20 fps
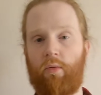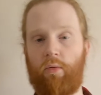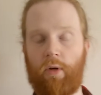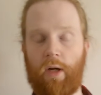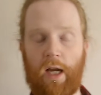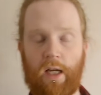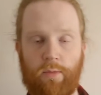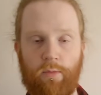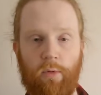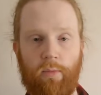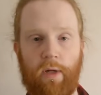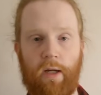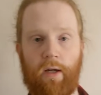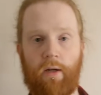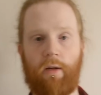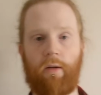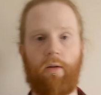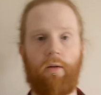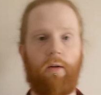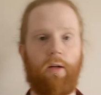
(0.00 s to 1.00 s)
Gas
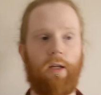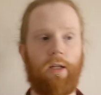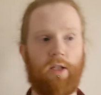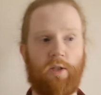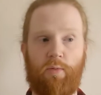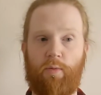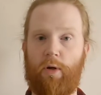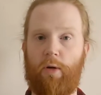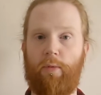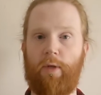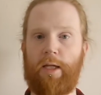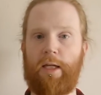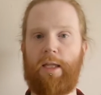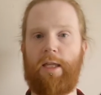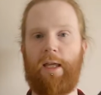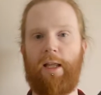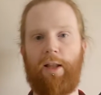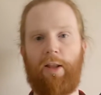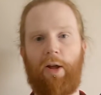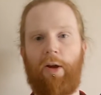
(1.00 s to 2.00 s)
blowback is probably
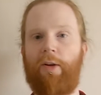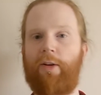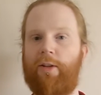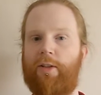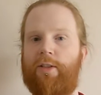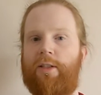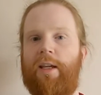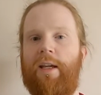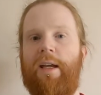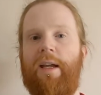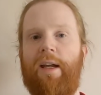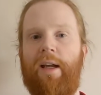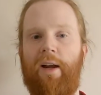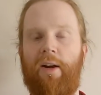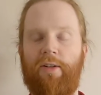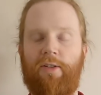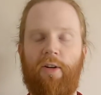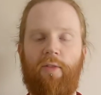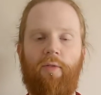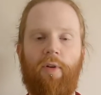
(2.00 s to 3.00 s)
the loudest
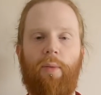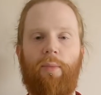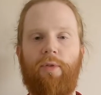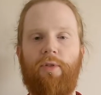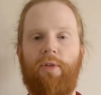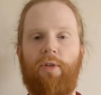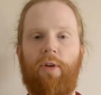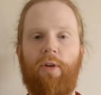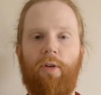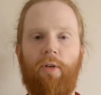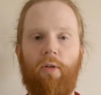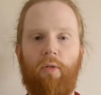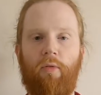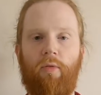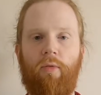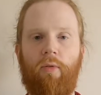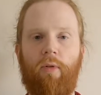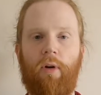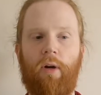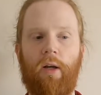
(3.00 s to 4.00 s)
airsoft weapon you can go
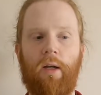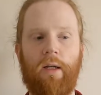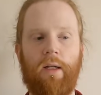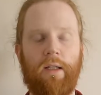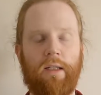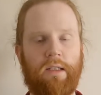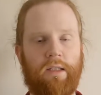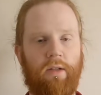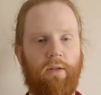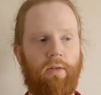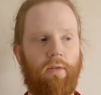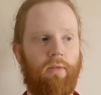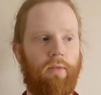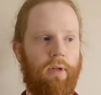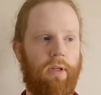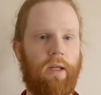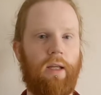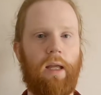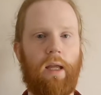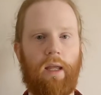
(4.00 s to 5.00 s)
for, so
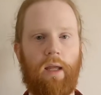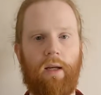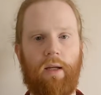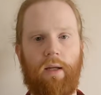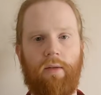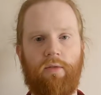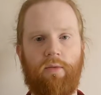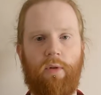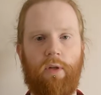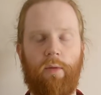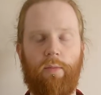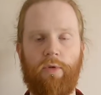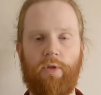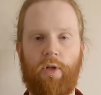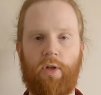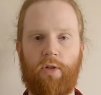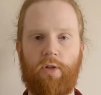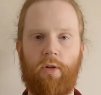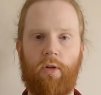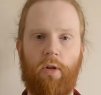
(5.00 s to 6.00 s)
it kind of gives away your
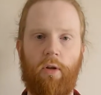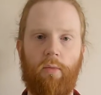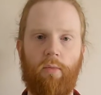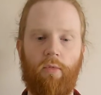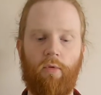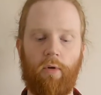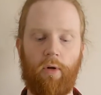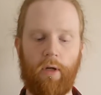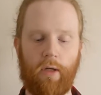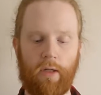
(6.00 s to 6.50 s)
position a lot more.